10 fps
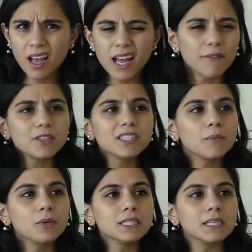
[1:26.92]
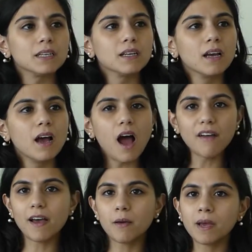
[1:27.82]
And for some reason,
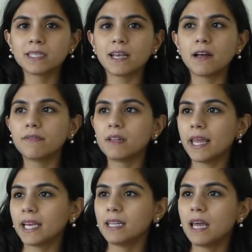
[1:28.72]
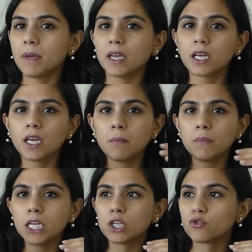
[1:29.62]
I found myself, like a lemming,
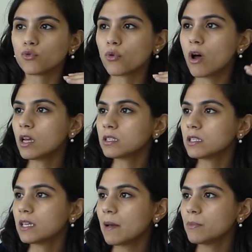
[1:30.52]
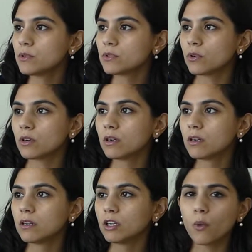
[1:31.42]
being drawn to the Apple store,
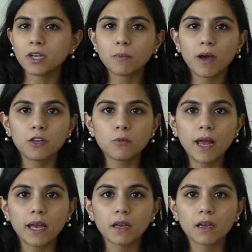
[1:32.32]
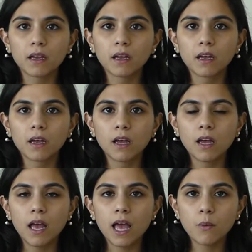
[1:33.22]
going to buy a new Mac.
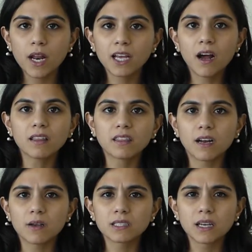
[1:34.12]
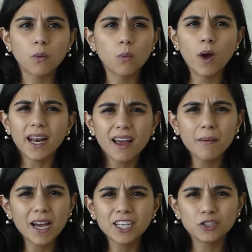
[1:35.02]
And when I got there, I was like, what
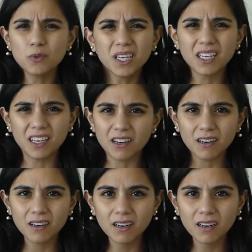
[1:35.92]
am I doing here?